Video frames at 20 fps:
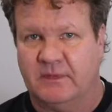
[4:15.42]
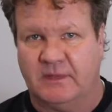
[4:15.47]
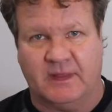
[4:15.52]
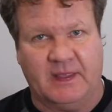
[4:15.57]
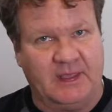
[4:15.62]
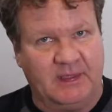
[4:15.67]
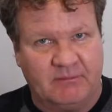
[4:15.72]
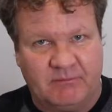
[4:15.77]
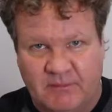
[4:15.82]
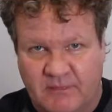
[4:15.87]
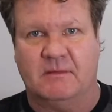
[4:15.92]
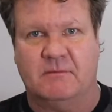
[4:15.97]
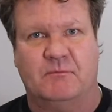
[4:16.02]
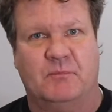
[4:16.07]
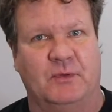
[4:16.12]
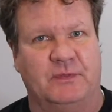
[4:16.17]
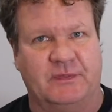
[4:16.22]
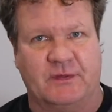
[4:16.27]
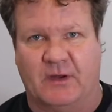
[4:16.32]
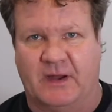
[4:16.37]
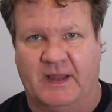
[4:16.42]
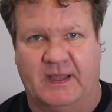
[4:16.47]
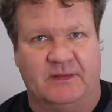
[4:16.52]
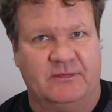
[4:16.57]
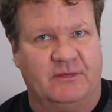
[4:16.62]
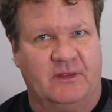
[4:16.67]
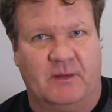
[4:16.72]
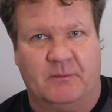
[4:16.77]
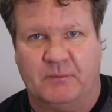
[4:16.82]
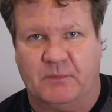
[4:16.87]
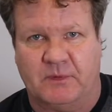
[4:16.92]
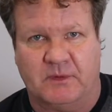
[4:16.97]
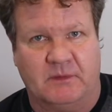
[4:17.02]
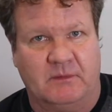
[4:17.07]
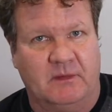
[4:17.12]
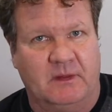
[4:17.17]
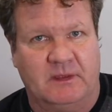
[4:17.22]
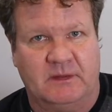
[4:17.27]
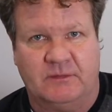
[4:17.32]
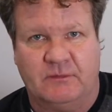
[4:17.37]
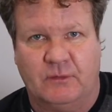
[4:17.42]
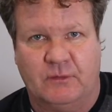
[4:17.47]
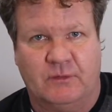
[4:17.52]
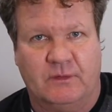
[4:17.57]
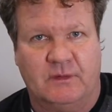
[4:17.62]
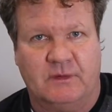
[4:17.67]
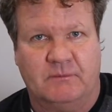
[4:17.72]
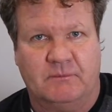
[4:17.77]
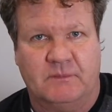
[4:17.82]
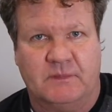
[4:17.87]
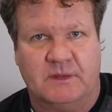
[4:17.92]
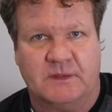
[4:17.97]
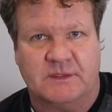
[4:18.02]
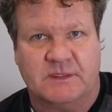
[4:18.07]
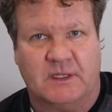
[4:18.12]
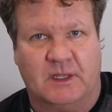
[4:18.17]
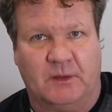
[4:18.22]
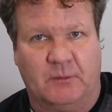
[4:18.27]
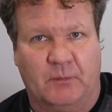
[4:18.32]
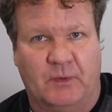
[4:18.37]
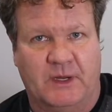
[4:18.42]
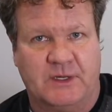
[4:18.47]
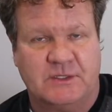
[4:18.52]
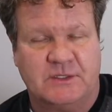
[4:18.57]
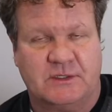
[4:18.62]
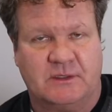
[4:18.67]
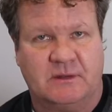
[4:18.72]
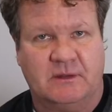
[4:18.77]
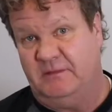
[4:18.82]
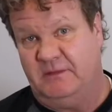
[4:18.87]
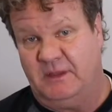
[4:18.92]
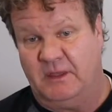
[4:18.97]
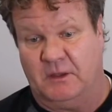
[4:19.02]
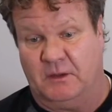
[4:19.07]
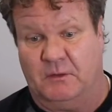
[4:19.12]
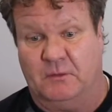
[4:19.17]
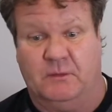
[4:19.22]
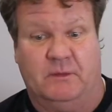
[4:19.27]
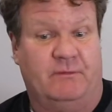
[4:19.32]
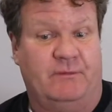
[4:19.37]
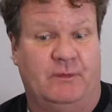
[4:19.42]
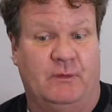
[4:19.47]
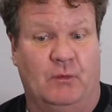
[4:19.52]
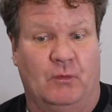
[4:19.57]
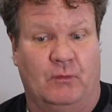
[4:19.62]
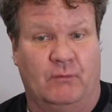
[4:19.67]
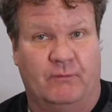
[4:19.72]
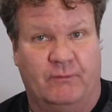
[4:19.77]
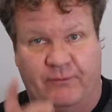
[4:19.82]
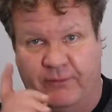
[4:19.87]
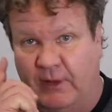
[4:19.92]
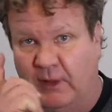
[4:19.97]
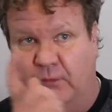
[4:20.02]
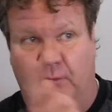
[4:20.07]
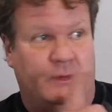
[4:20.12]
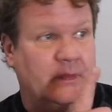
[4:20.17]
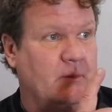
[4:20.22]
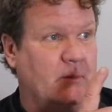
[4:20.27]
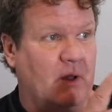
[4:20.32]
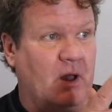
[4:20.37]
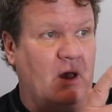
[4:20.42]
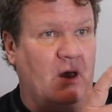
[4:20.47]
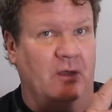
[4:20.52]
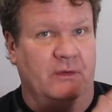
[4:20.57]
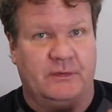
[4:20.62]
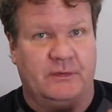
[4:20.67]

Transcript: they put their hands up and do the celebration. If you're following the ball,